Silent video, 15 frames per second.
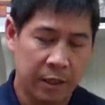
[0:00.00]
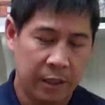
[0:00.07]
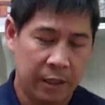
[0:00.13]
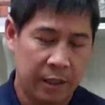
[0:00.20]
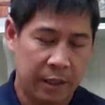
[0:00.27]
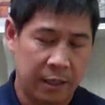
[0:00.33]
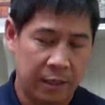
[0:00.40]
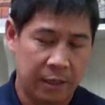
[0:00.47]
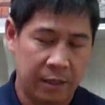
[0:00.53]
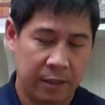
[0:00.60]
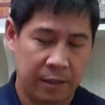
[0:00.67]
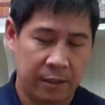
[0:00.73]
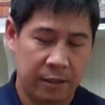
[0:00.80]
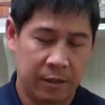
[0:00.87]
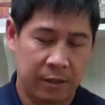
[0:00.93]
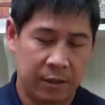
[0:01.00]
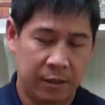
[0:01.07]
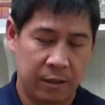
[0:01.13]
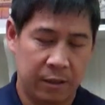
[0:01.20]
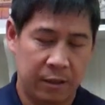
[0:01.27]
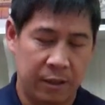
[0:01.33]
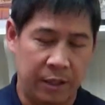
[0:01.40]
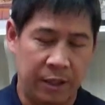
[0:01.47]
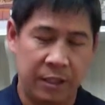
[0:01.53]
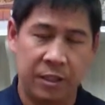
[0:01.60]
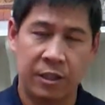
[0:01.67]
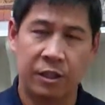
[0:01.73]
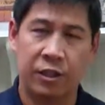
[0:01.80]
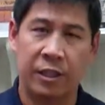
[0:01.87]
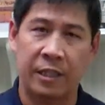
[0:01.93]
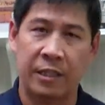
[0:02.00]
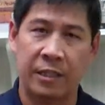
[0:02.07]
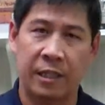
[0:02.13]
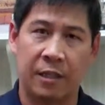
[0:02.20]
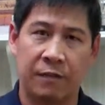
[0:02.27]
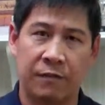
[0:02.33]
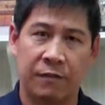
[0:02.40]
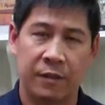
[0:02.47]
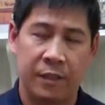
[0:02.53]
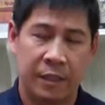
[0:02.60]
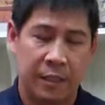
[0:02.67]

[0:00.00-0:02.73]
the incision itself.